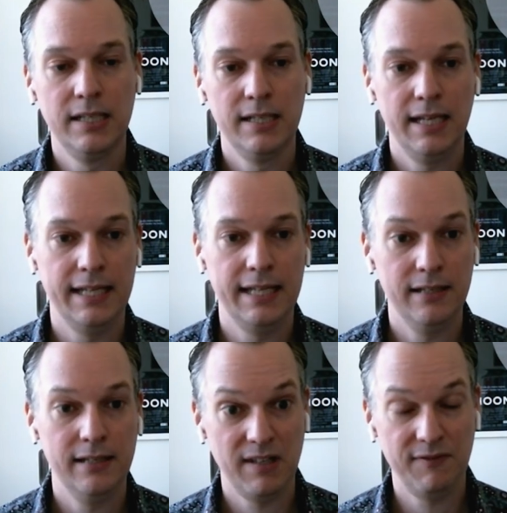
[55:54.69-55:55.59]
in that
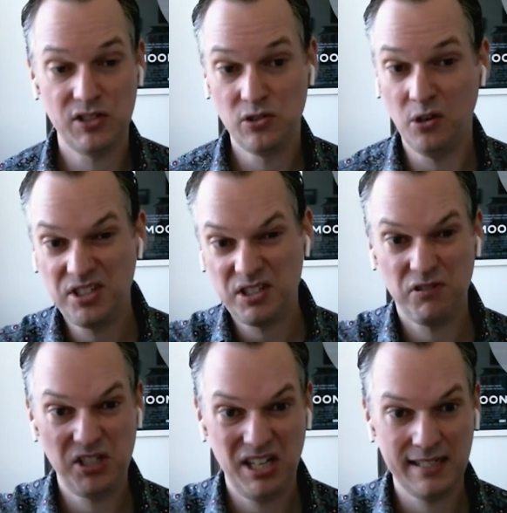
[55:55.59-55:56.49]
if it's not just
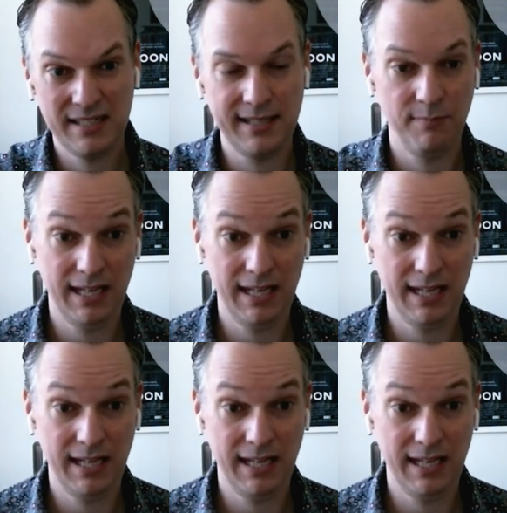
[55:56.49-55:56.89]
returning something,